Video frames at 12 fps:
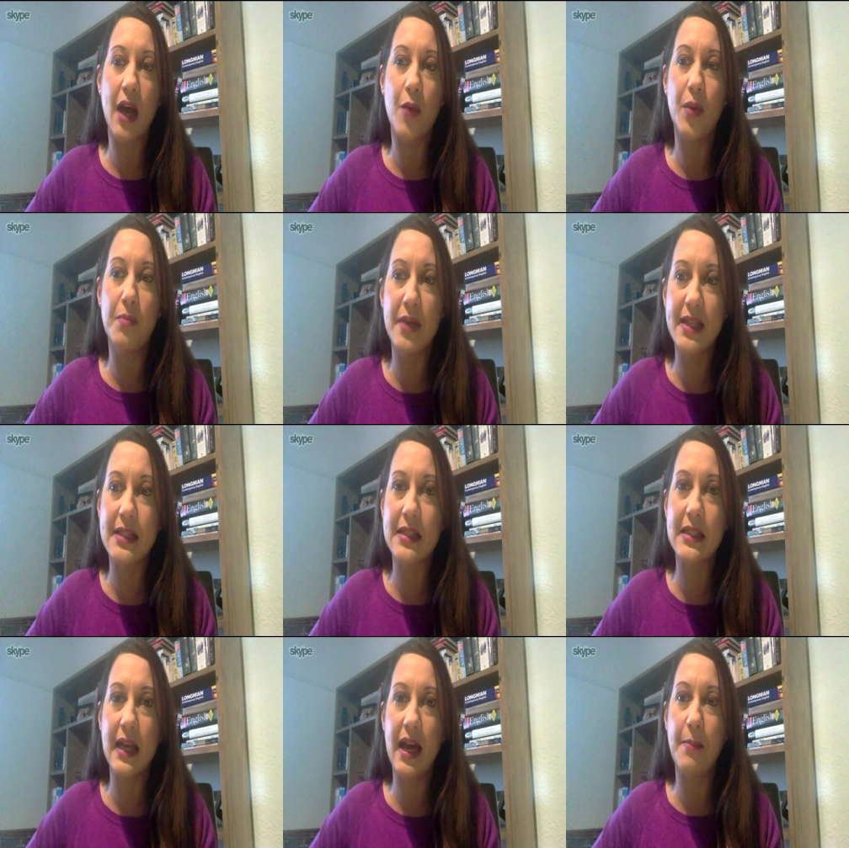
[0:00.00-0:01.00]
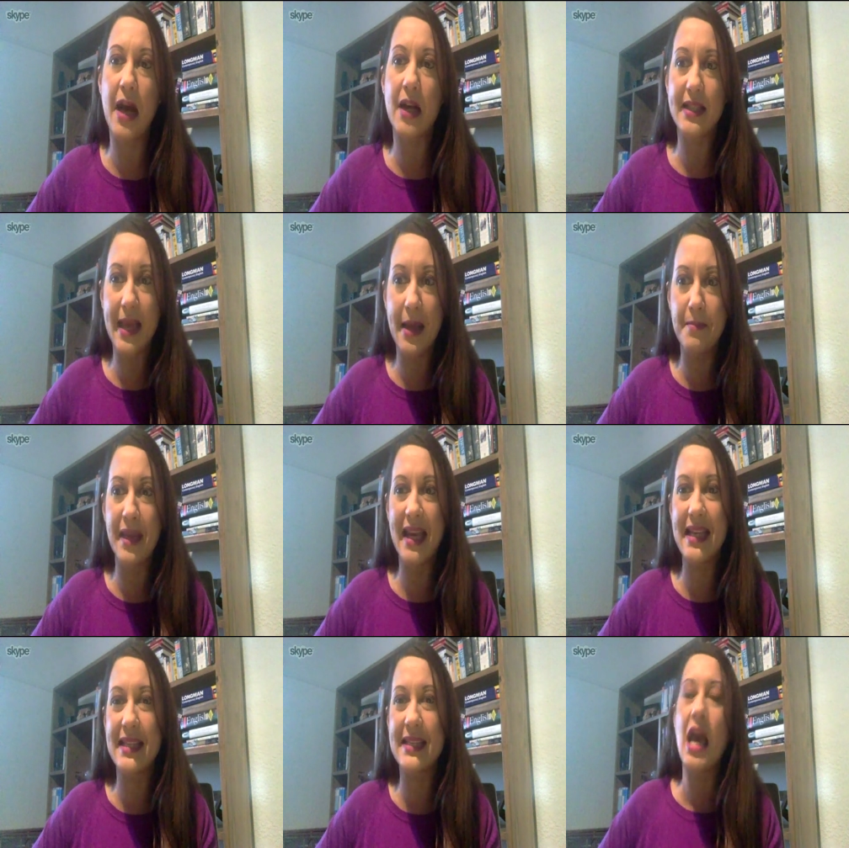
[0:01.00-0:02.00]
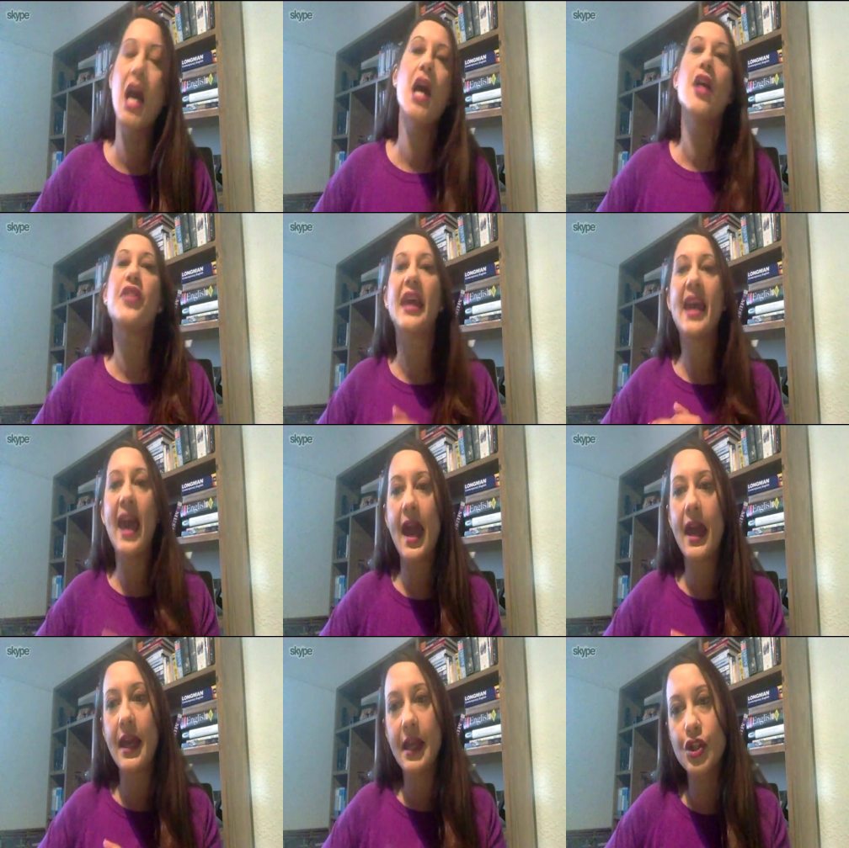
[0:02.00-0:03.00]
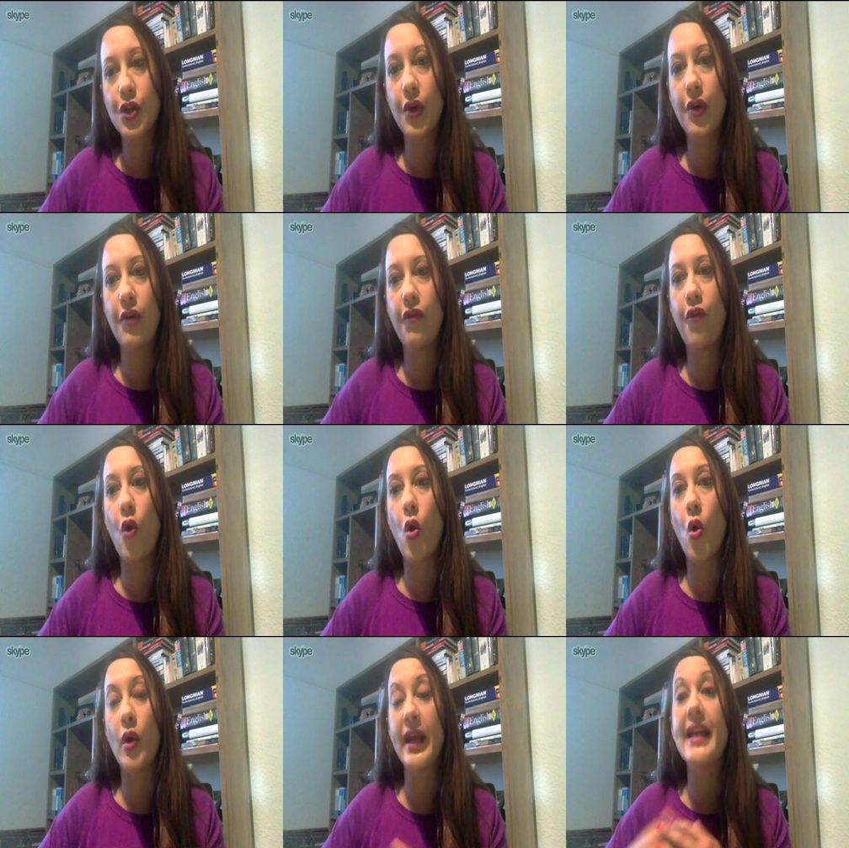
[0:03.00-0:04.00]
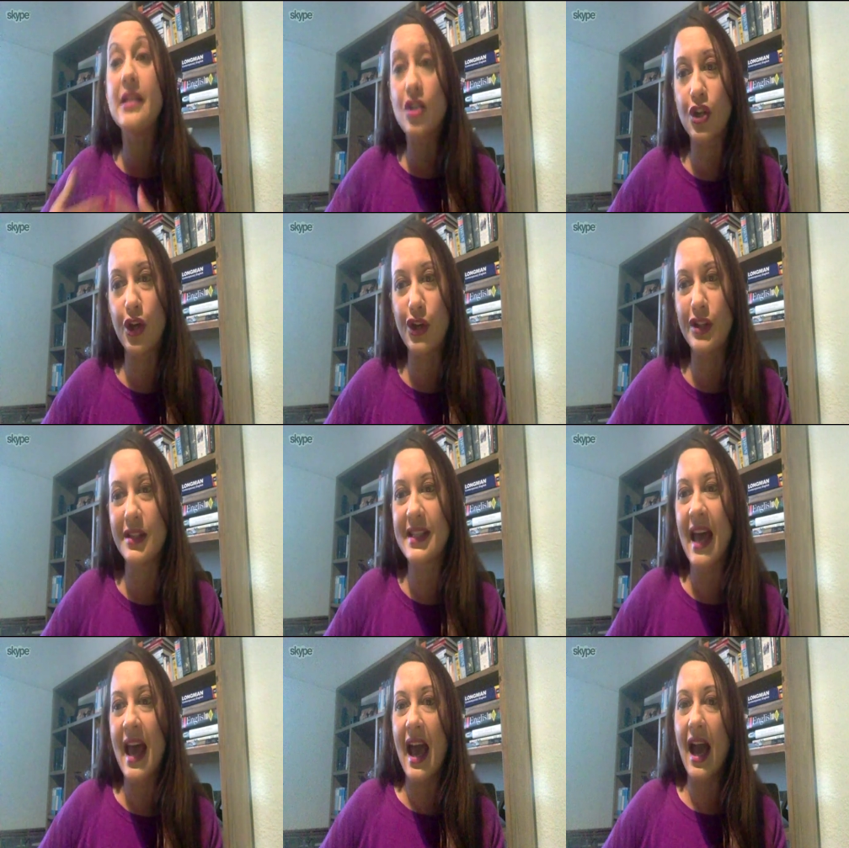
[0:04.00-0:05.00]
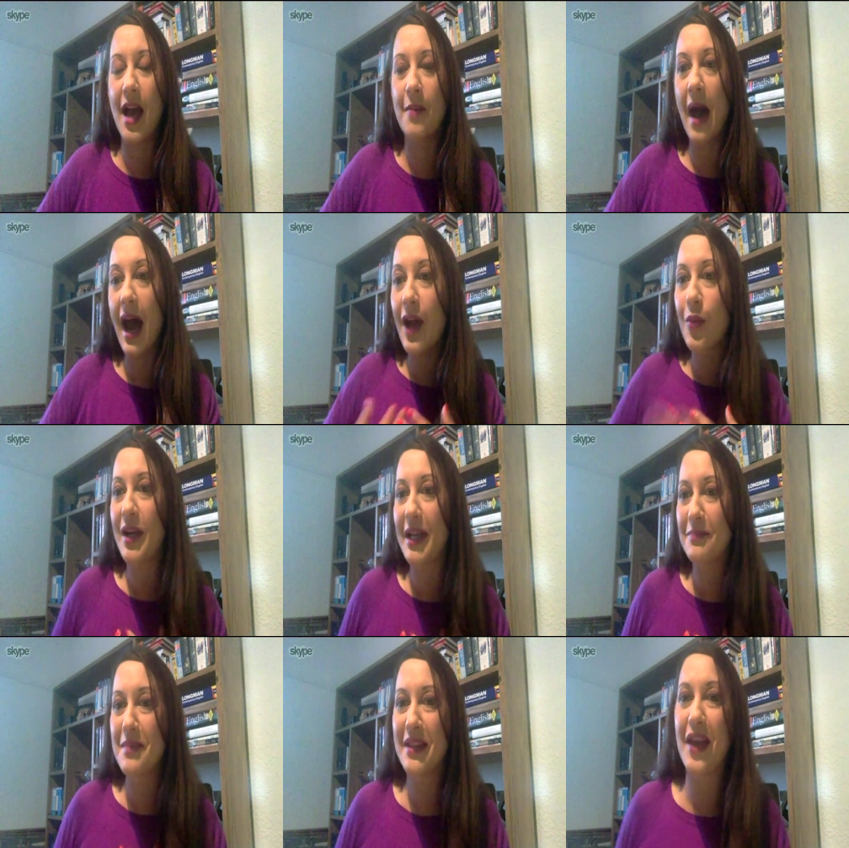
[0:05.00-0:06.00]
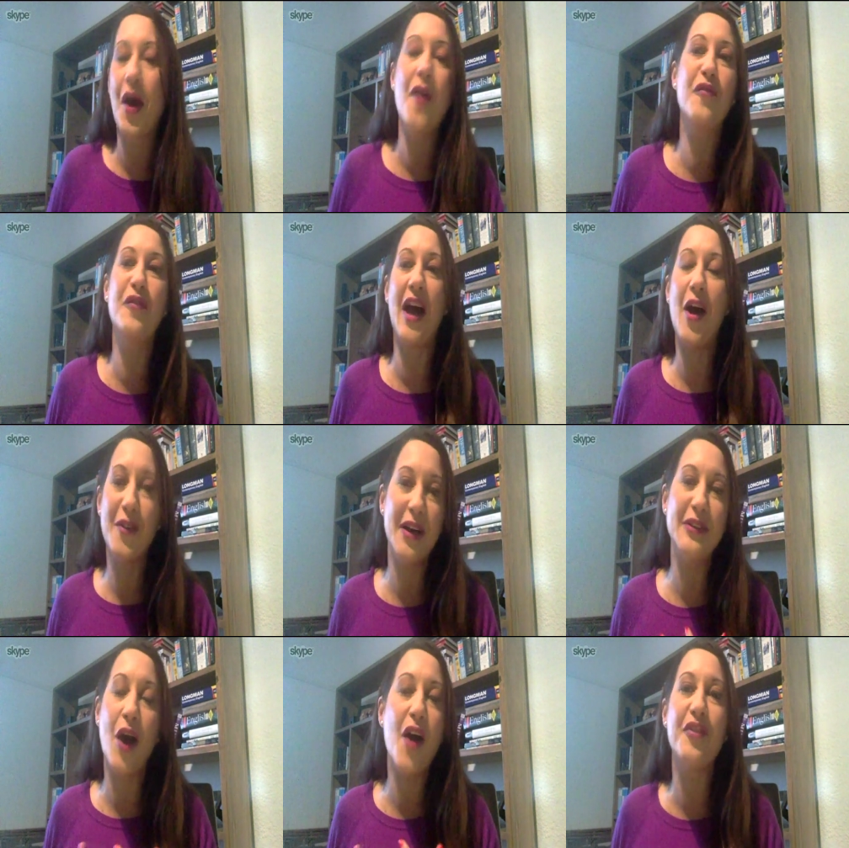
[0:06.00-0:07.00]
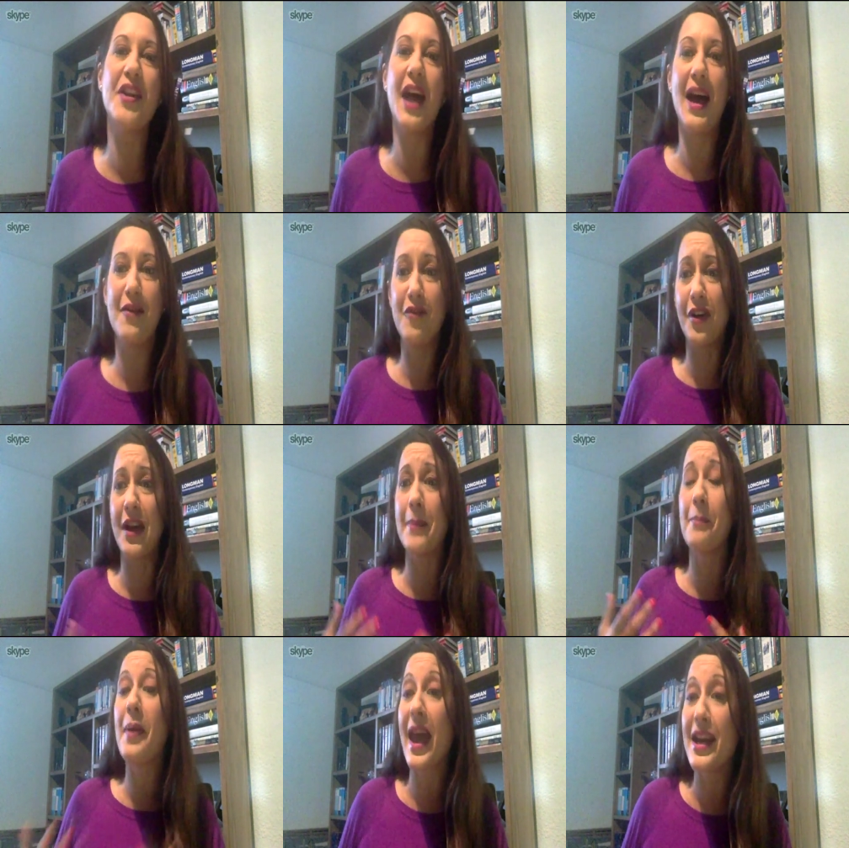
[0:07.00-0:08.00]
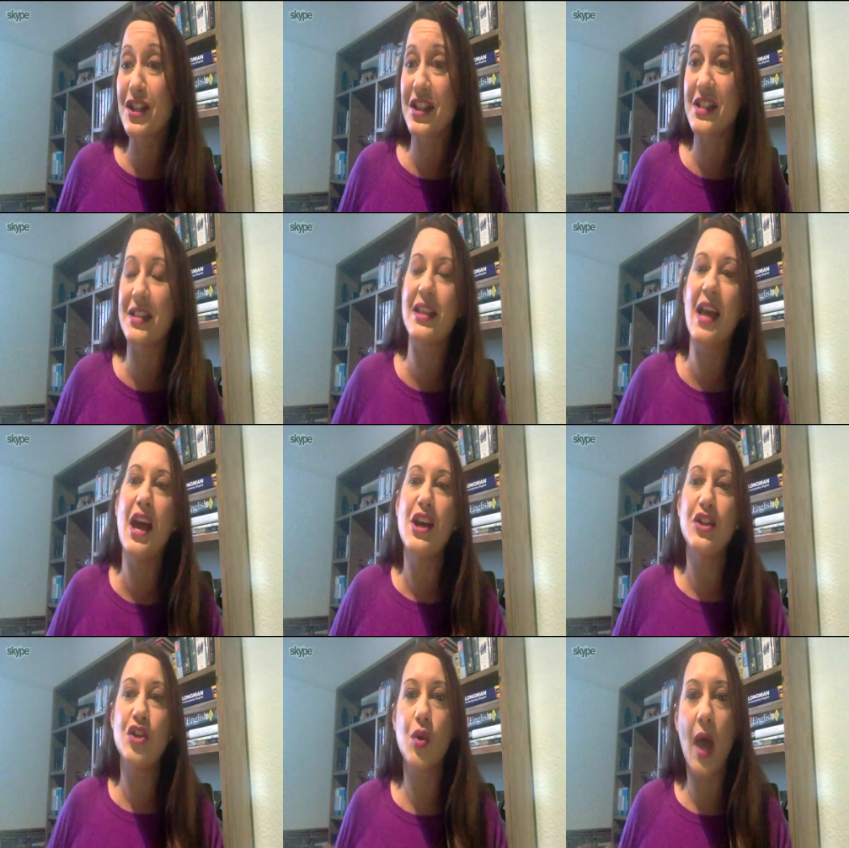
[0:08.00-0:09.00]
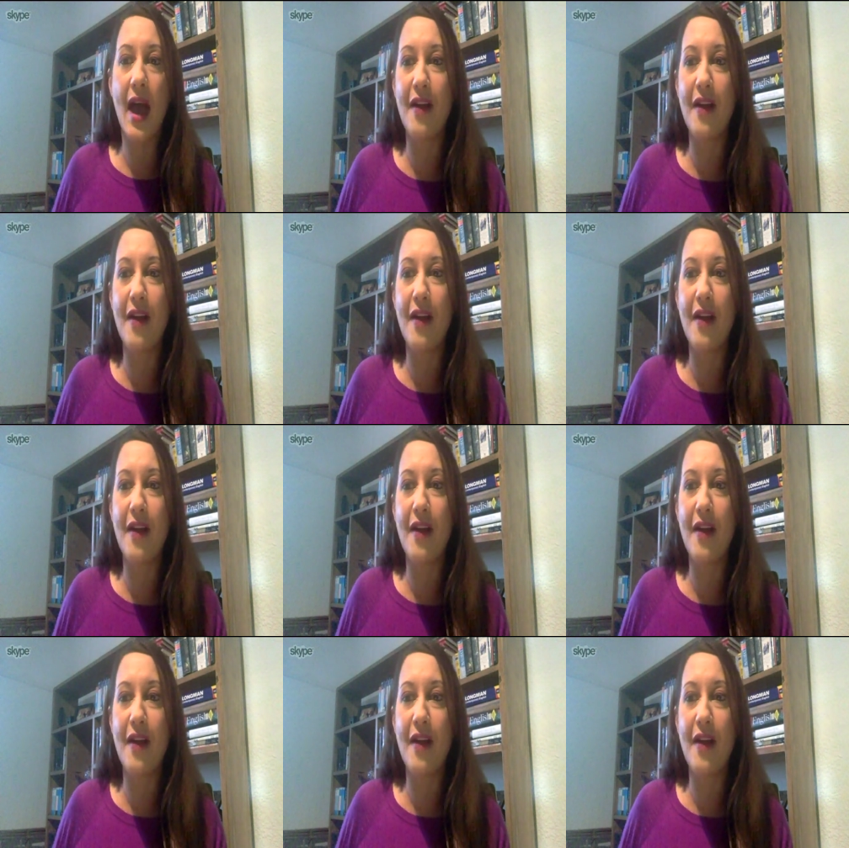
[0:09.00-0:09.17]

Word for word: what I will miss about him is the care he took for interns. Um, I will admit that often, often I'm very impatient to have, to